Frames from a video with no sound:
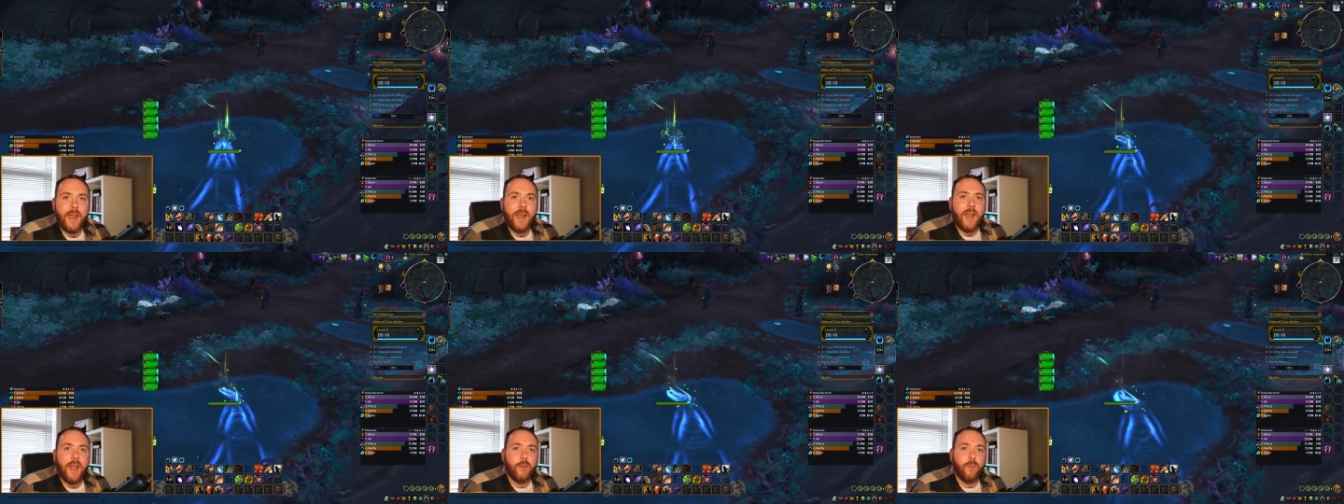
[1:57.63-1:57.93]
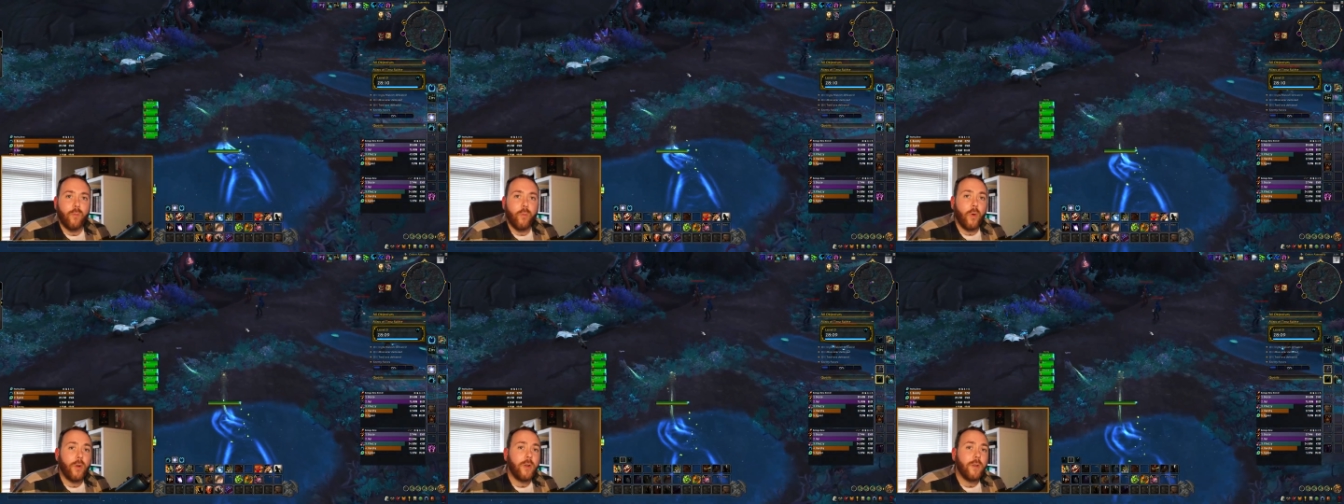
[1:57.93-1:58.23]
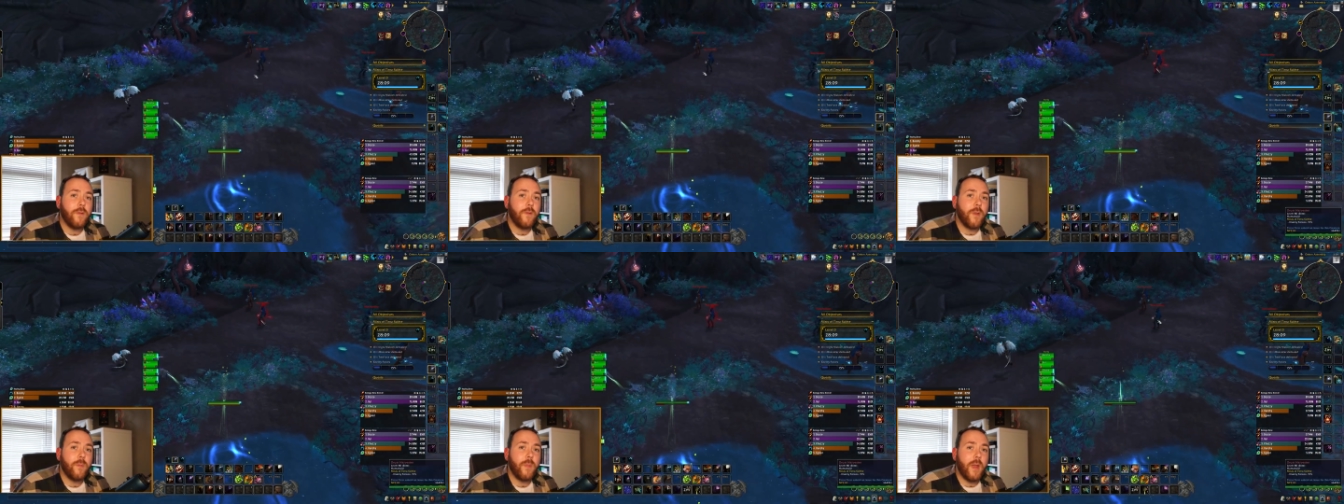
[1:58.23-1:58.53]
And one
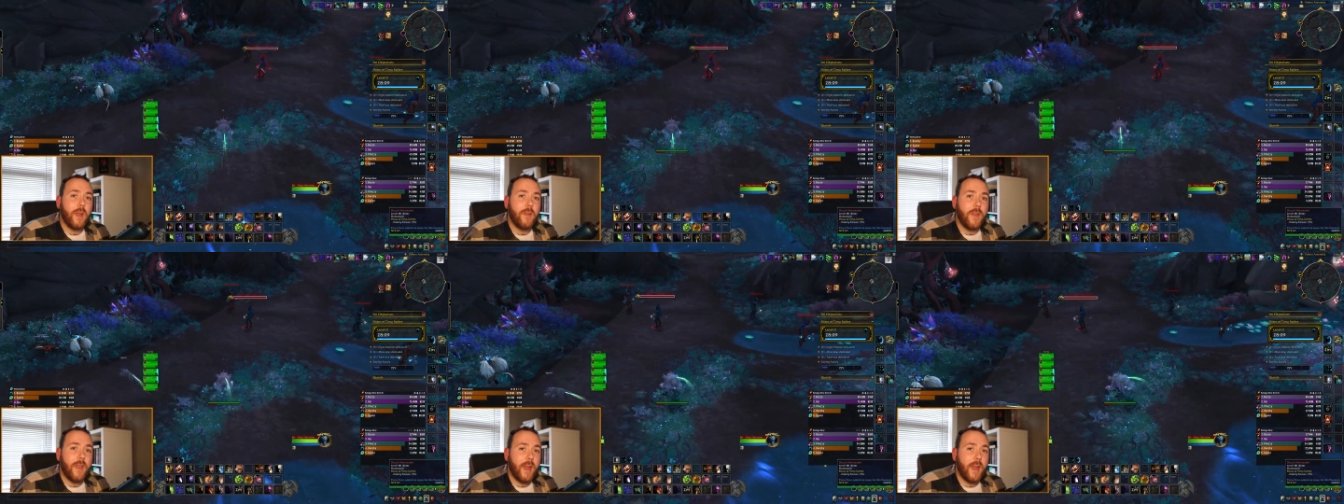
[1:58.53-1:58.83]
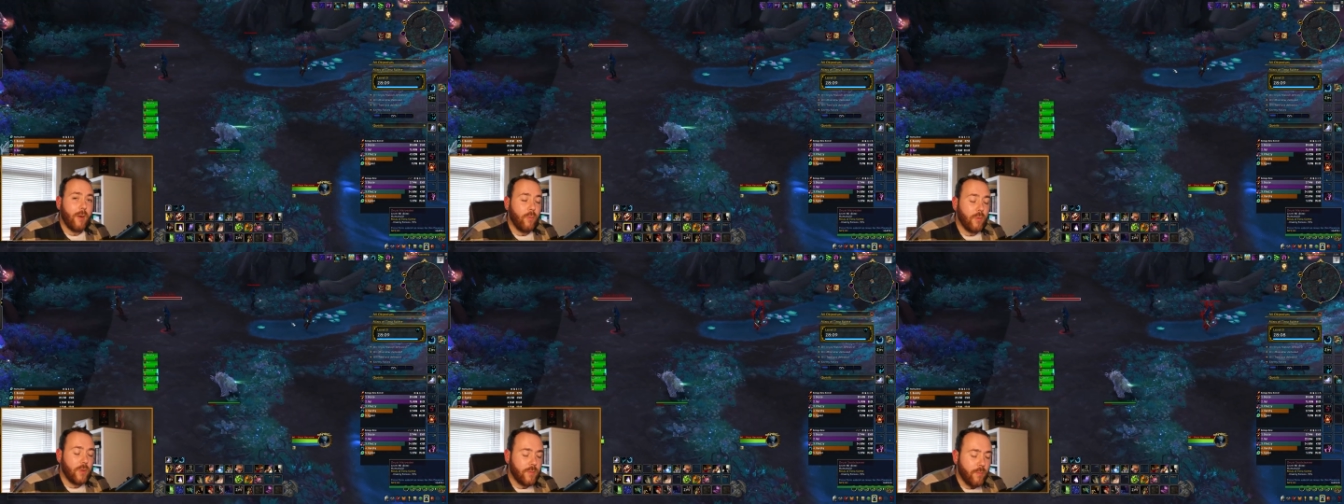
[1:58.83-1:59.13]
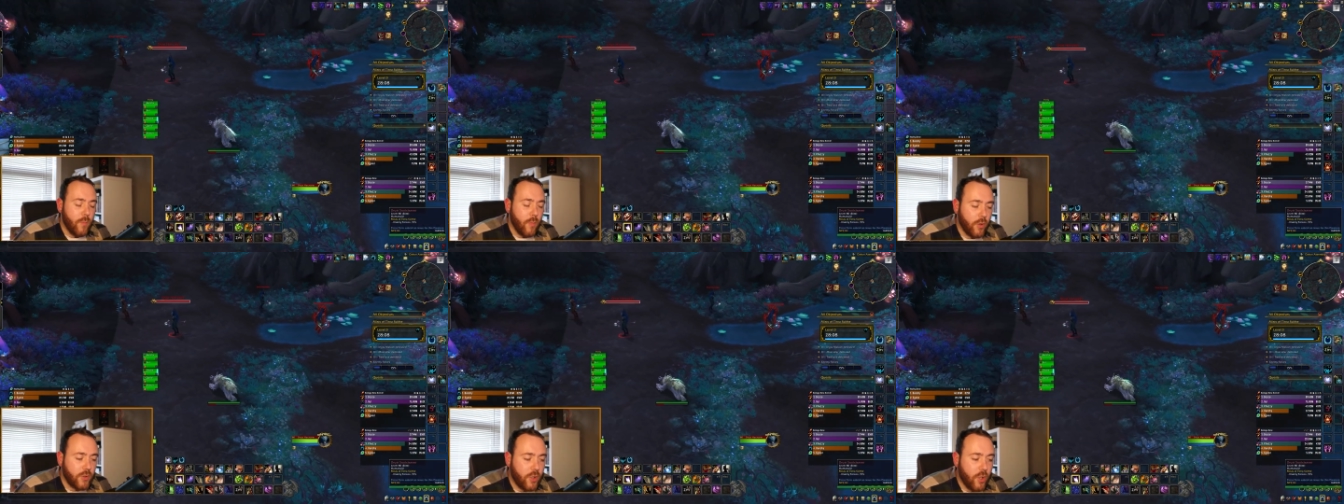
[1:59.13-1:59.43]
of them that I was
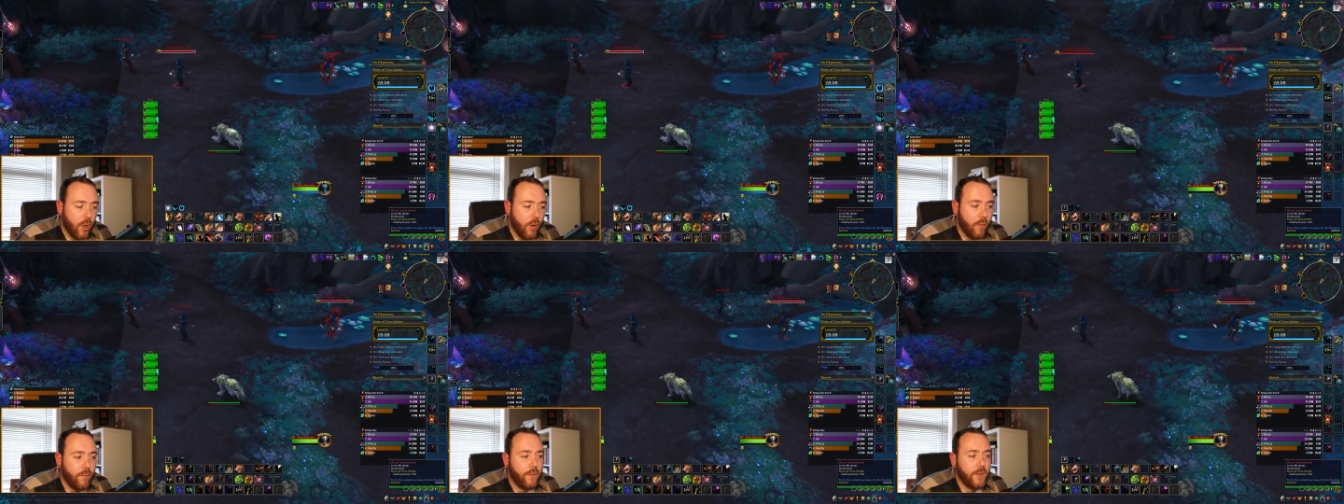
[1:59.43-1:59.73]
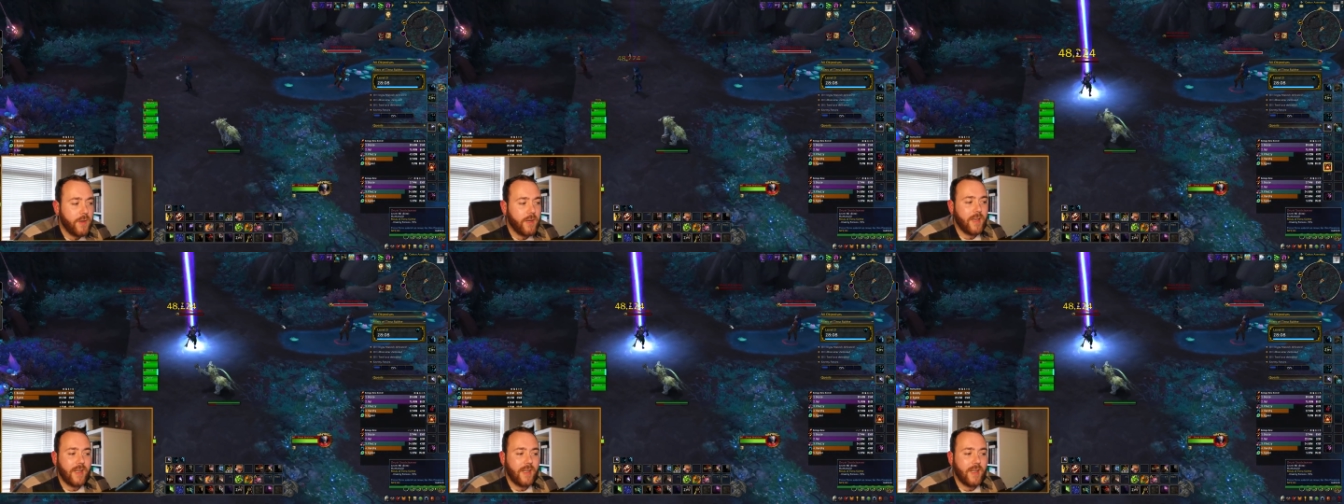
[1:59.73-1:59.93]
most confident